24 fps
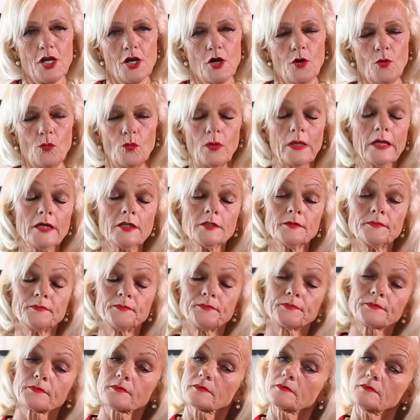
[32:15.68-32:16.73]
Well,
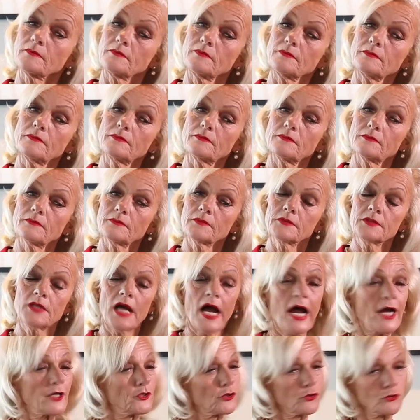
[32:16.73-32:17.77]

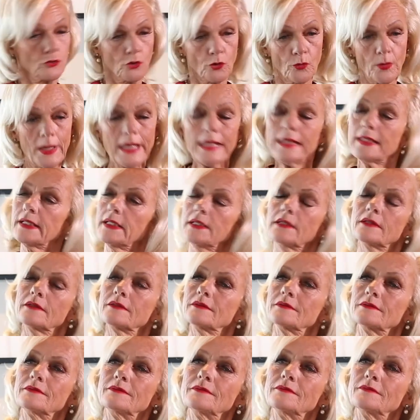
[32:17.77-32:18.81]
I don't know any
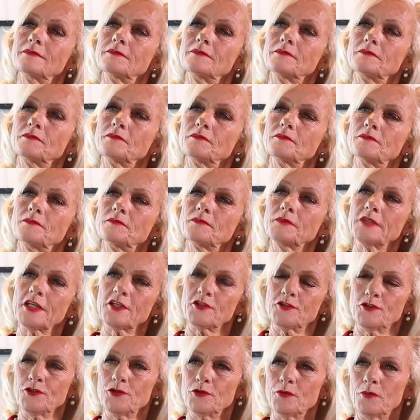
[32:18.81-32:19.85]
that
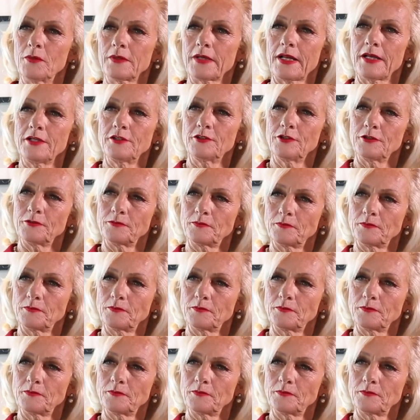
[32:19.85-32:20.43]
do what I do.